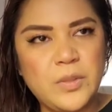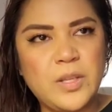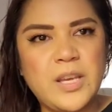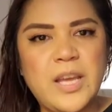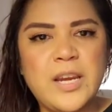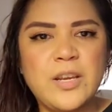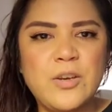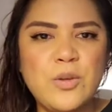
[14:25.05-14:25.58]

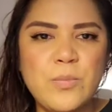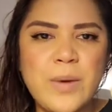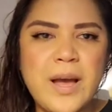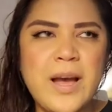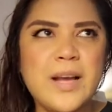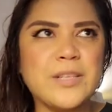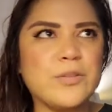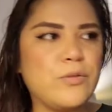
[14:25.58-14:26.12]
getting new
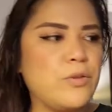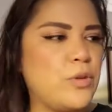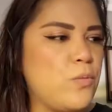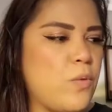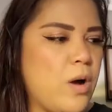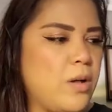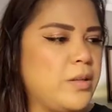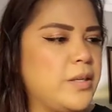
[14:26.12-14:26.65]
bags or new
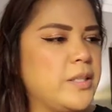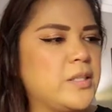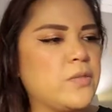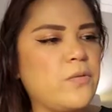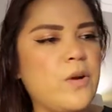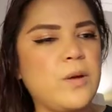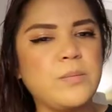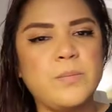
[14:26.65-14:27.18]
wallets
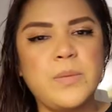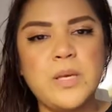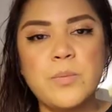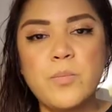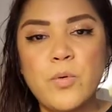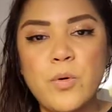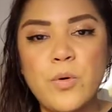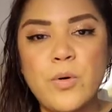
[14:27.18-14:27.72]
from
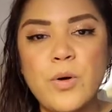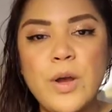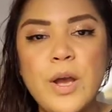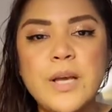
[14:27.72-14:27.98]
people,